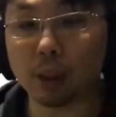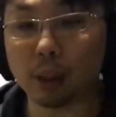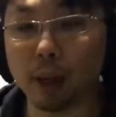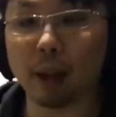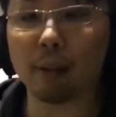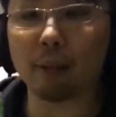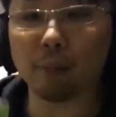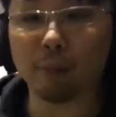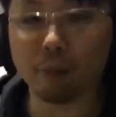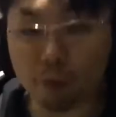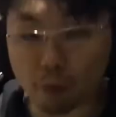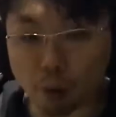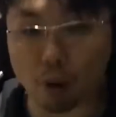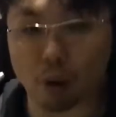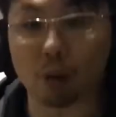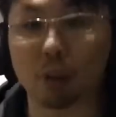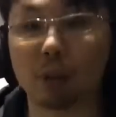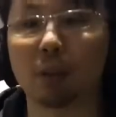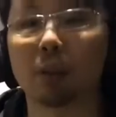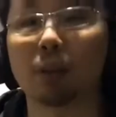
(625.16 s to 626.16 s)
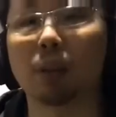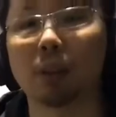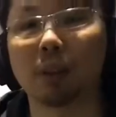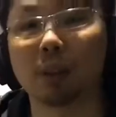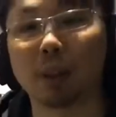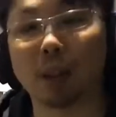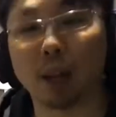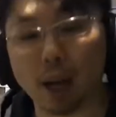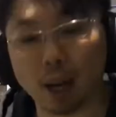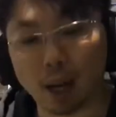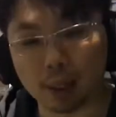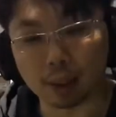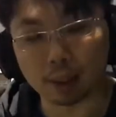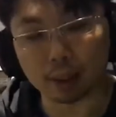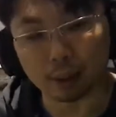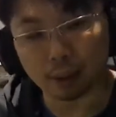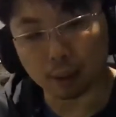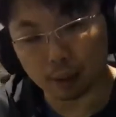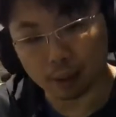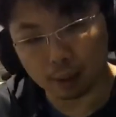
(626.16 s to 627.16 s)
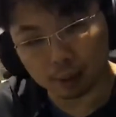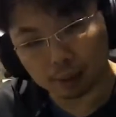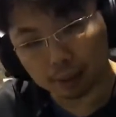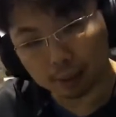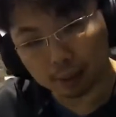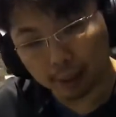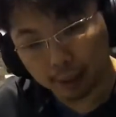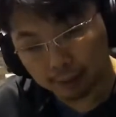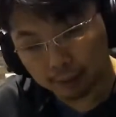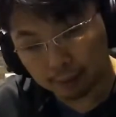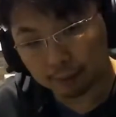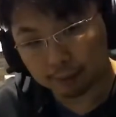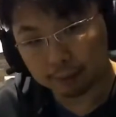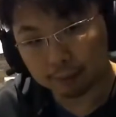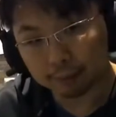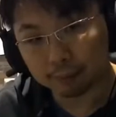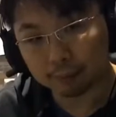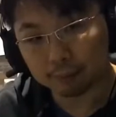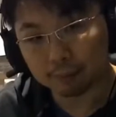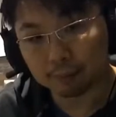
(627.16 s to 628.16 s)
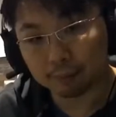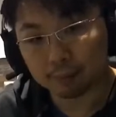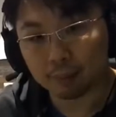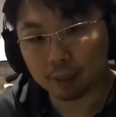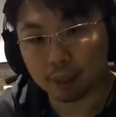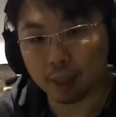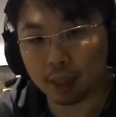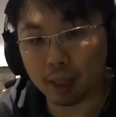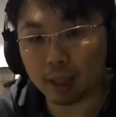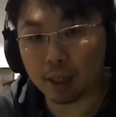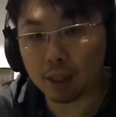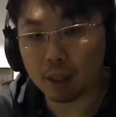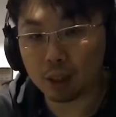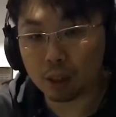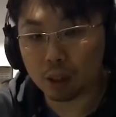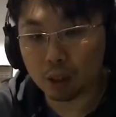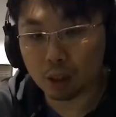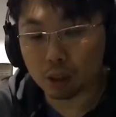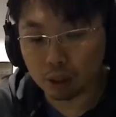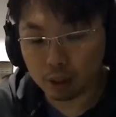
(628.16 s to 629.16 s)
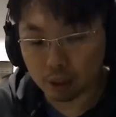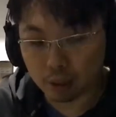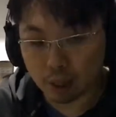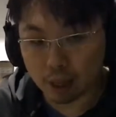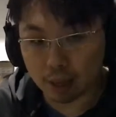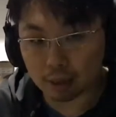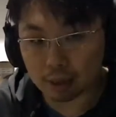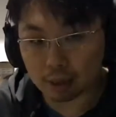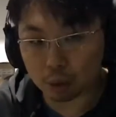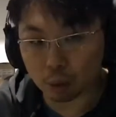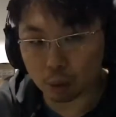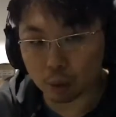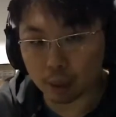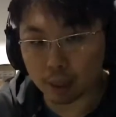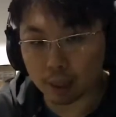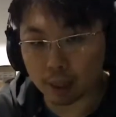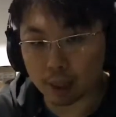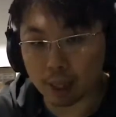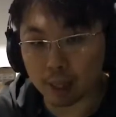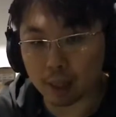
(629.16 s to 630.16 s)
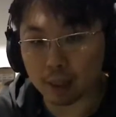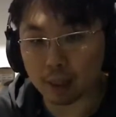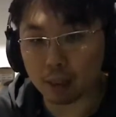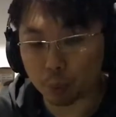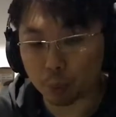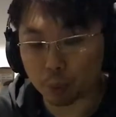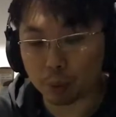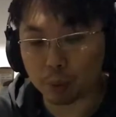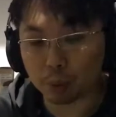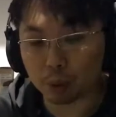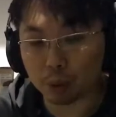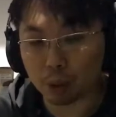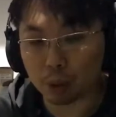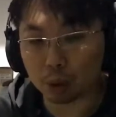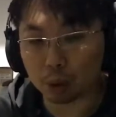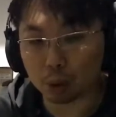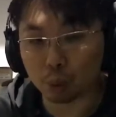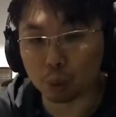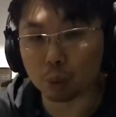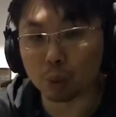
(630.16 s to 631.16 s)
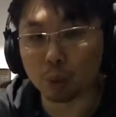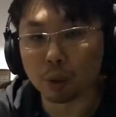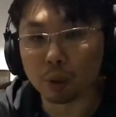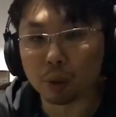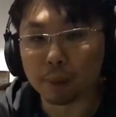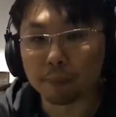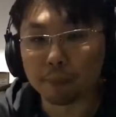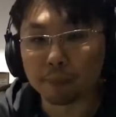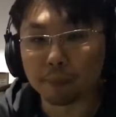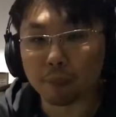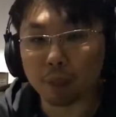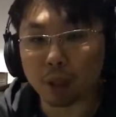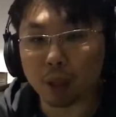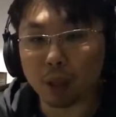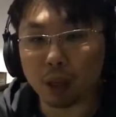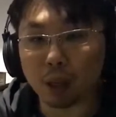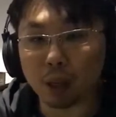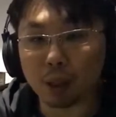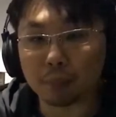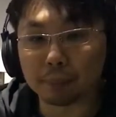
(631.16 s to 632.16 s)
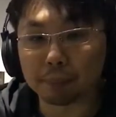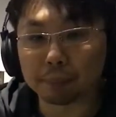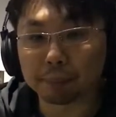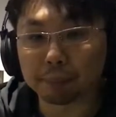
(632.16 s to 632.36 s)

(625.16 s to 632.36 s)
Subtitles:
and 4. Understand? Okay. Yeah, let's do again. We will just do the